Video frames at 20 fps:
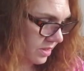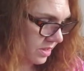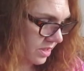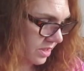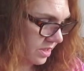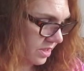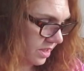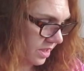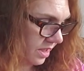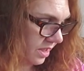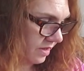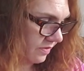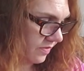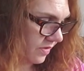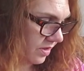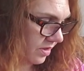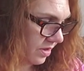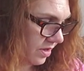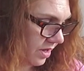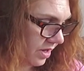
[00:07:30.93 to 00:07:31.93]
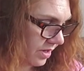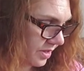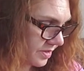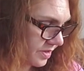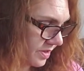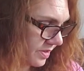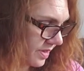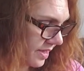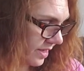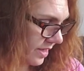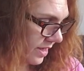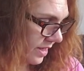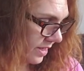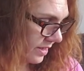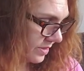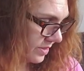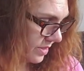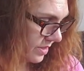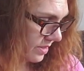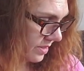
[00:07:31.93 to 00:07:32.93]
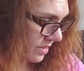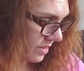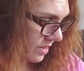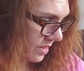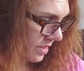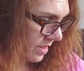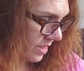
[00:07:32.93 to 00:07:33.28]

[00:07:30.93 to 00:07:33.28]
didn't even cost that.